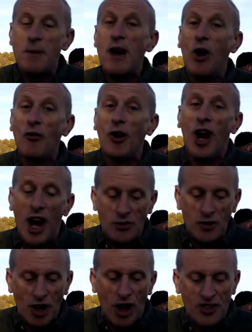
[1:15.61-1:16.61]
He's been
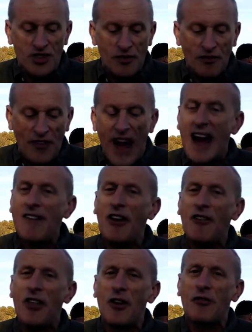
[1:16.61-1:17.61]
over 100 yards in
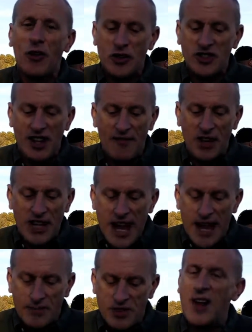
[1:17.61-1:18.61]
5 of their first
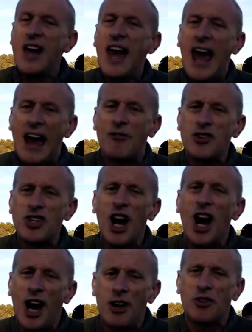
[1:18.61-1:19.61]
7 games,
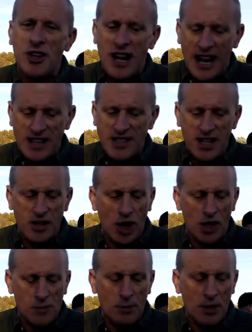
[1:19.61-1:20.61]
averaging
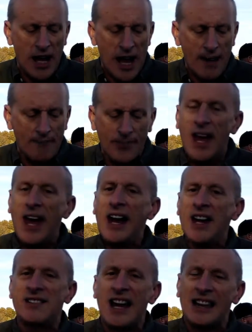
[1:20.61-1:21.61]
119 yards per game.
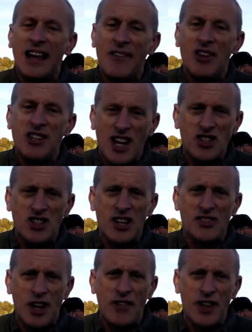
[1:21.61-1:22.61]
And he's got 11
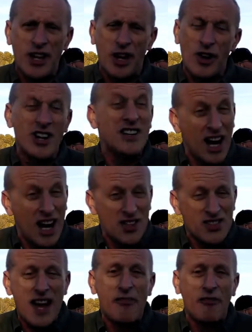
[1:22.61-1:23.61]
touchdowns on the year. He
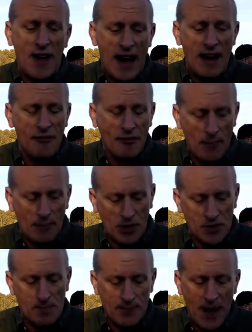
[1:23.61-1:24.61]
does have 5
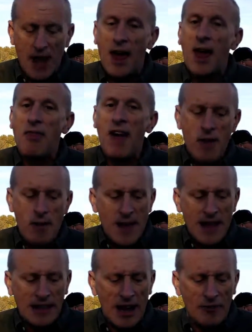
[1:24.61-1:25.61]
fumbles.
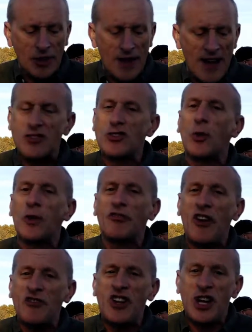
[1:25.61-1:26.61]
Then they beat Loveland. That
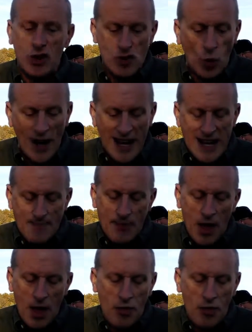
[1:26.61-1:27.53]
score was 50-20.